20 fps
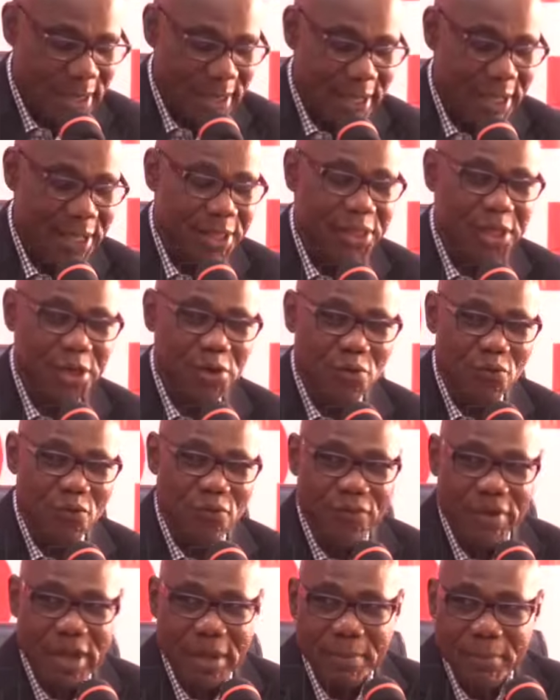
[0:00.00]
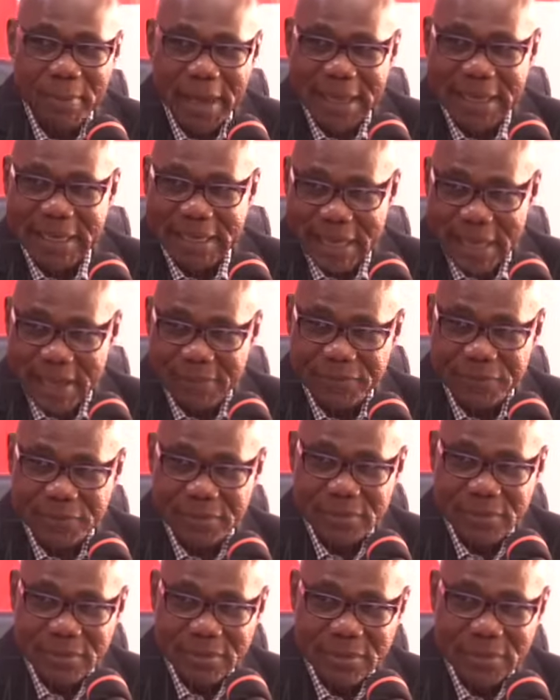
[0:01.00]
in the November
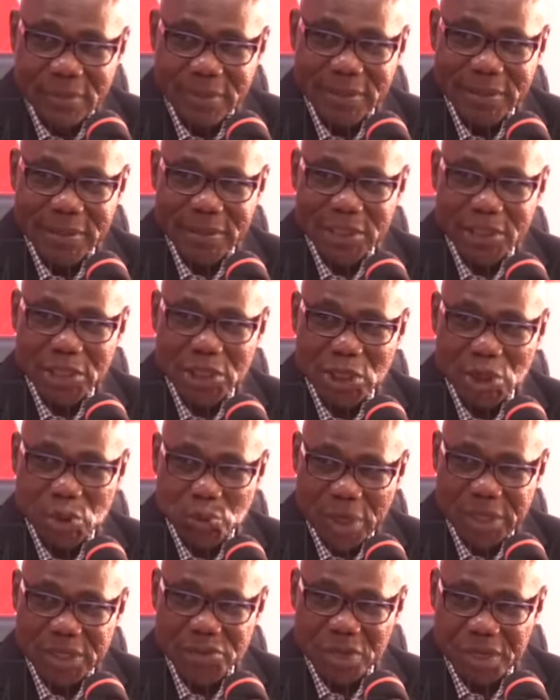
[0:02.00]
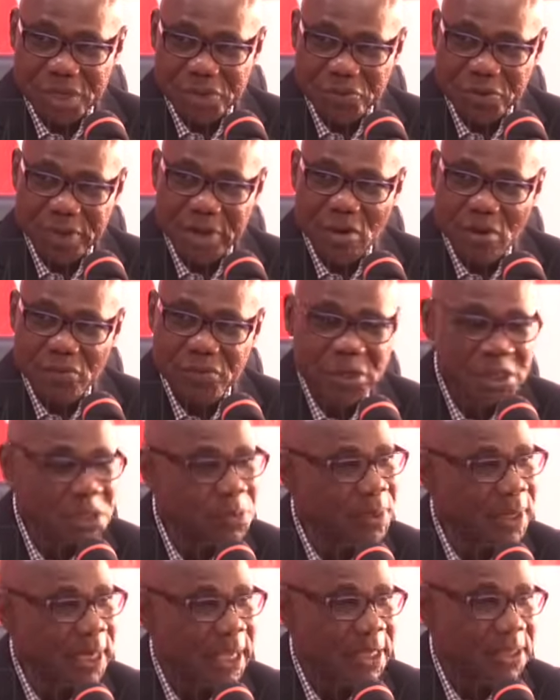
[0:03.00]
11, 2023
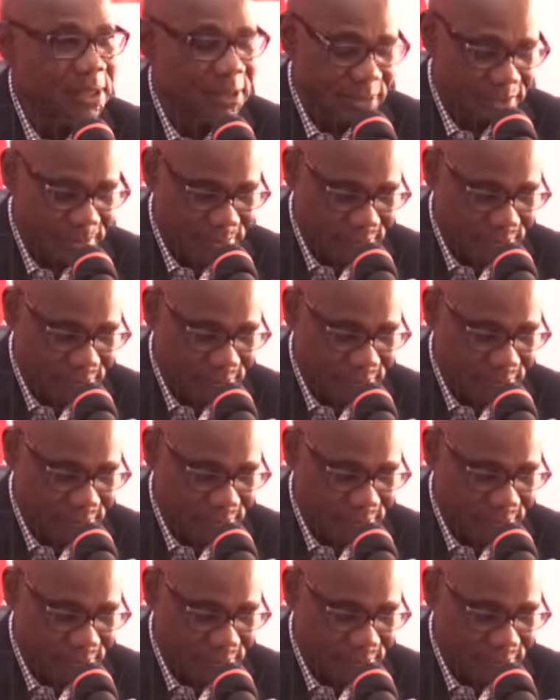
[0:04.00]
governorship election.